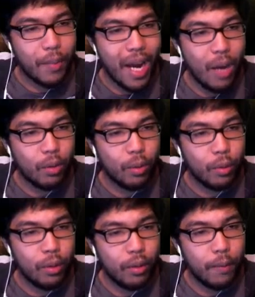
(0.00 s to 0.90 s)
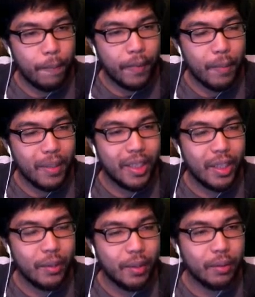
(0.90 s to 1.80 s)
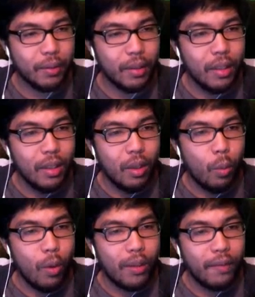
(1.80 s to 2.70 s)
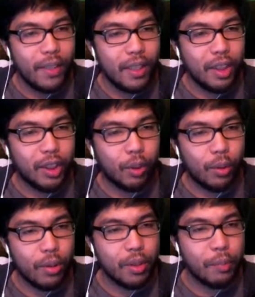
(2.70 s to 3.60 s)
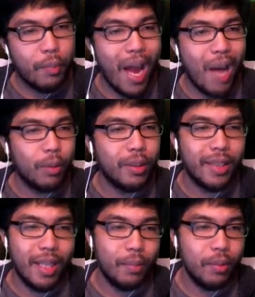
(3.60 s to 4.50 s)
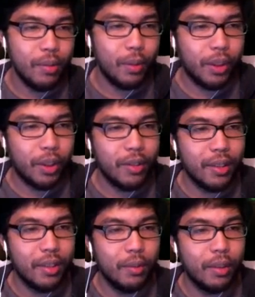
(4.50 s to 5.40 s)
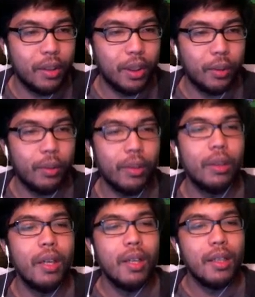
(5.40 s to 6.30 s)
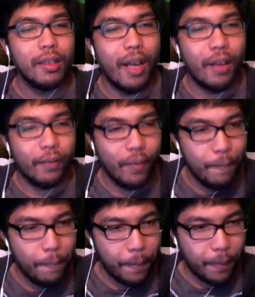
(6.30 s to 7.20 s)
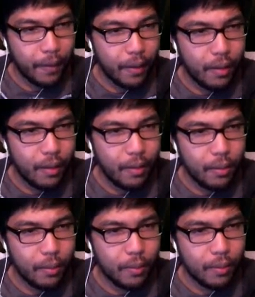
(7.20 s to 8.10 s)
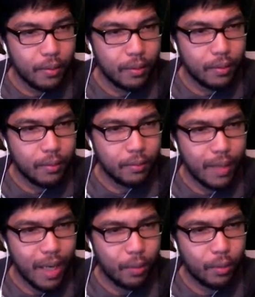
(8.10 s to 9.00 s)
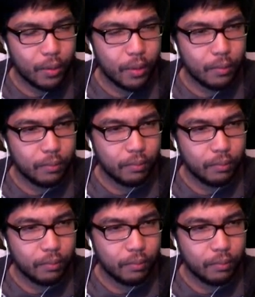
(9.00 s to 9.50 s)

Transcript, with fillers: Power Worm, Material, one of the Destroyer's power samples, which turns into the Destroyer staff. Oh, power worm.